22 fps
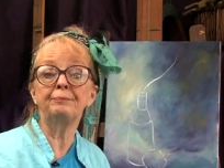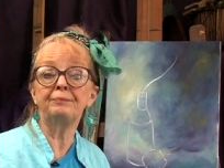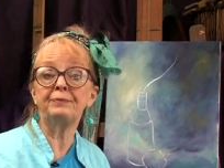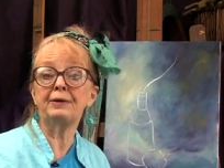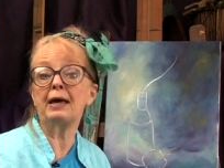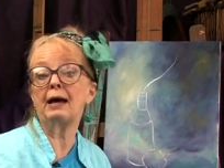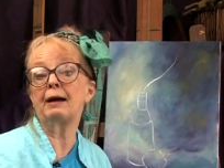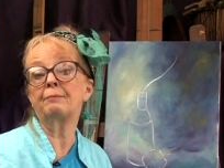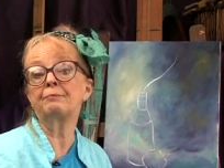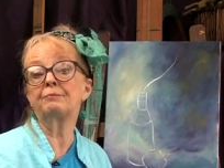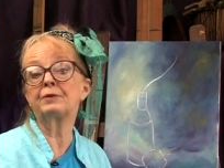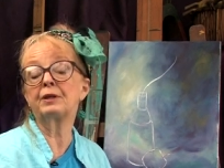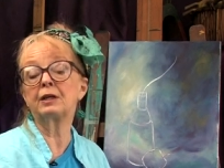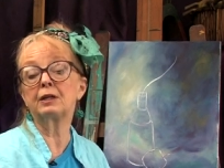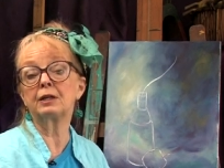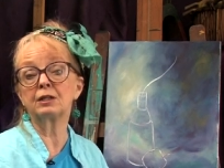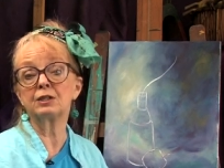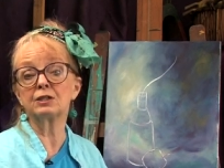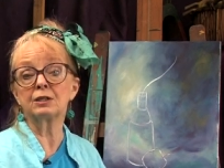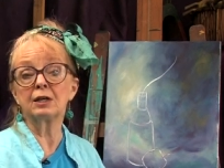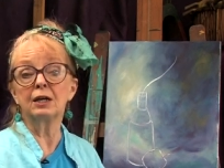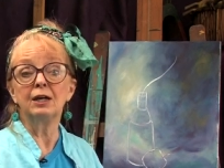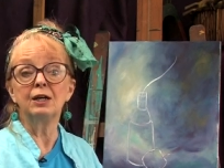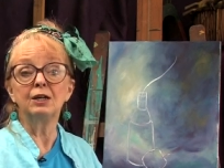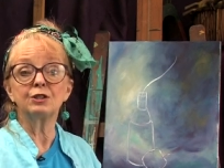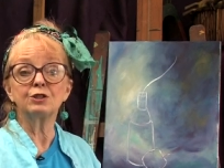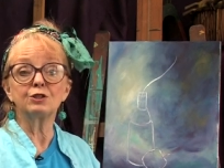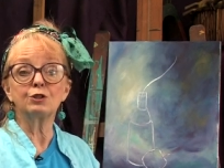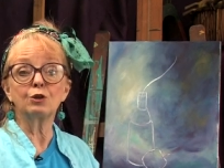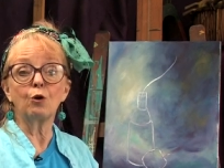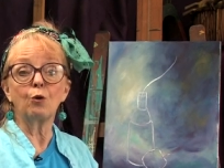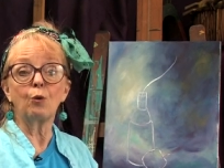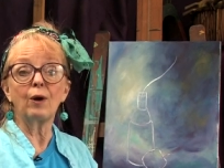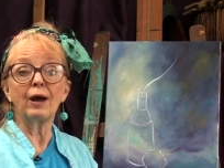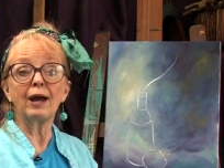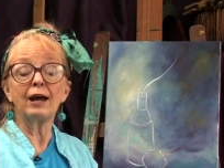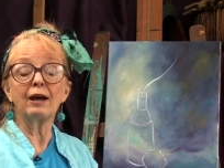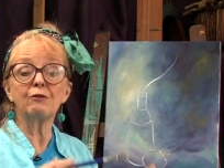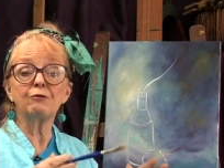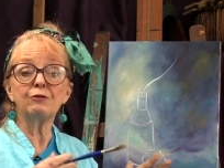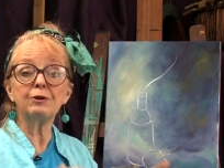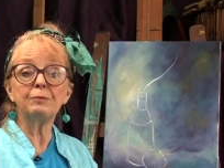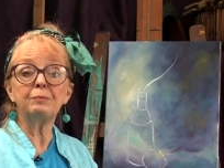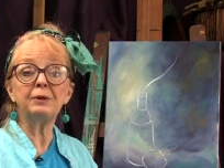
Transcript: Yeah, it is. So every